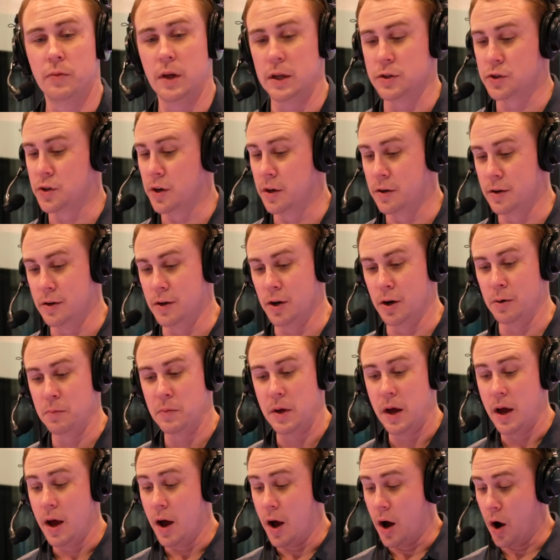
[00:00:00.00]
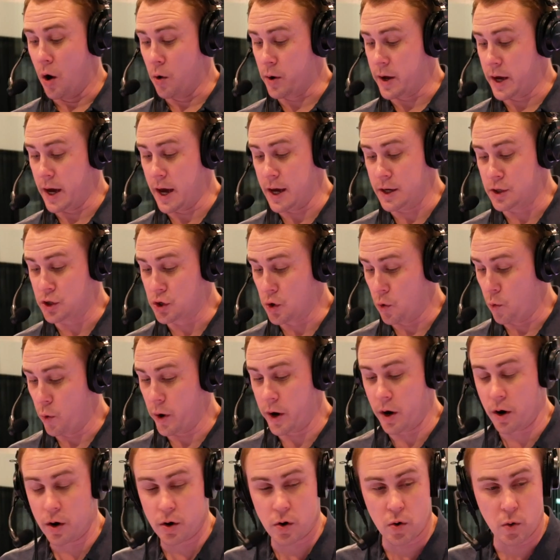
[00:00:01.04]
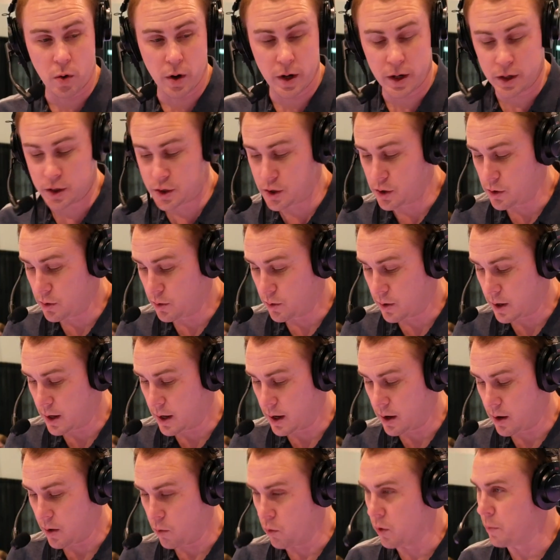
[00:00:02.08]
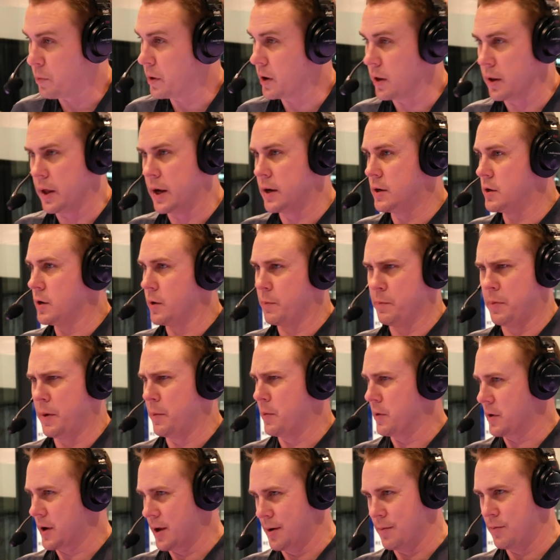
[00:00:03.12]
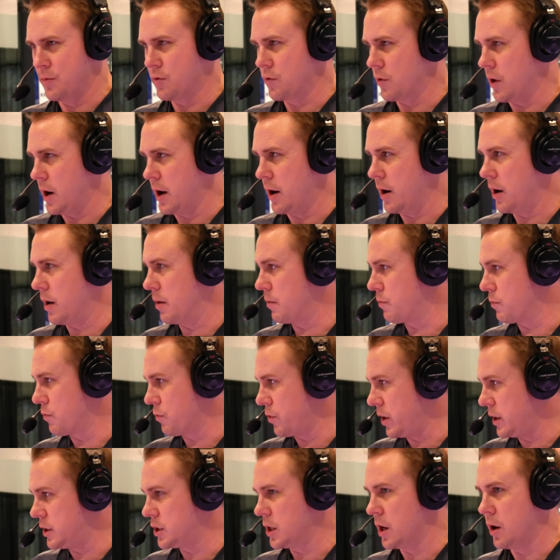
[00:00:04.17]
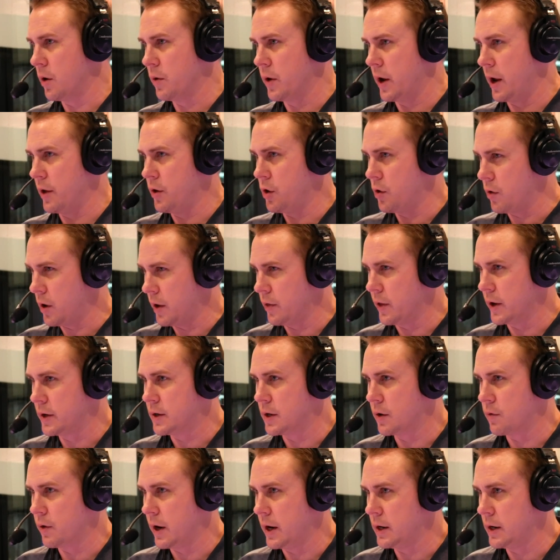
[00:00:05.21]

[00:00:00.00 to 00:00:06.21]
that's good to know. Okay, so we are going to, we'll put a link to it. People can reach out. You're on LinkedIn,